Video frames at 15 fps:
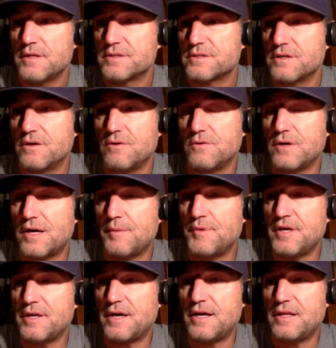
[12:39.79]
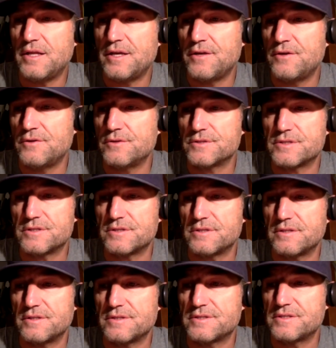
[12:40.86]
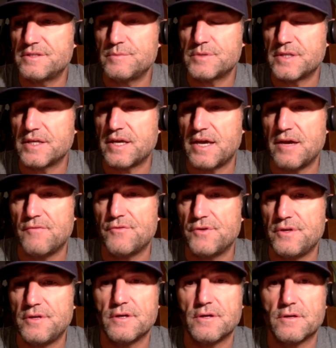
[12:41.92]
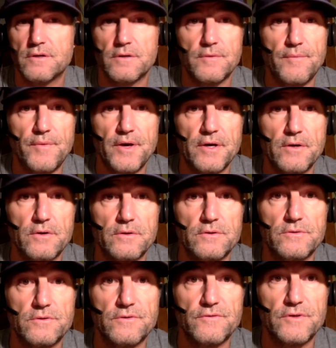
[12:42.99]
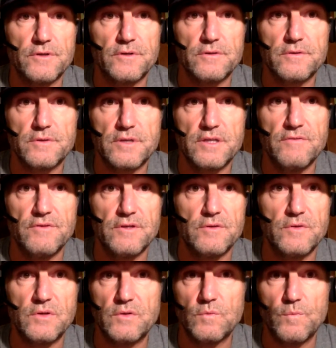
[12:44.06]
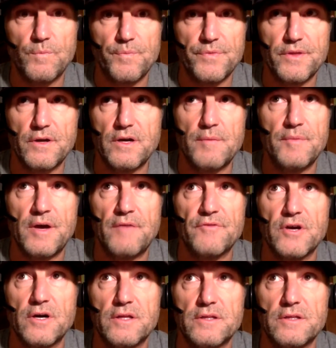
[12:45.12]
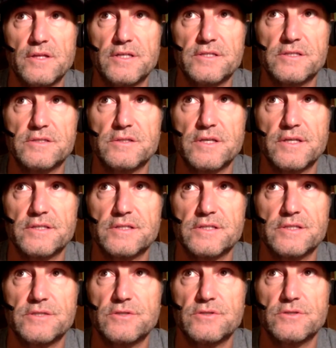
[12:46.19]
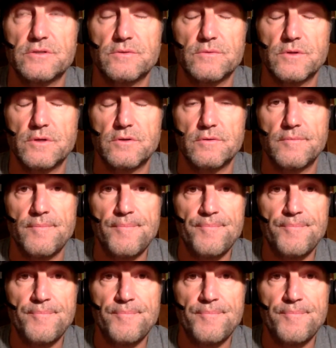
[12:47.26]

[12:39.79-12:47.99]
So, I mean, all I know is that it seems like every year I go to Louisville, I've gone the lessons like 6 years in a row,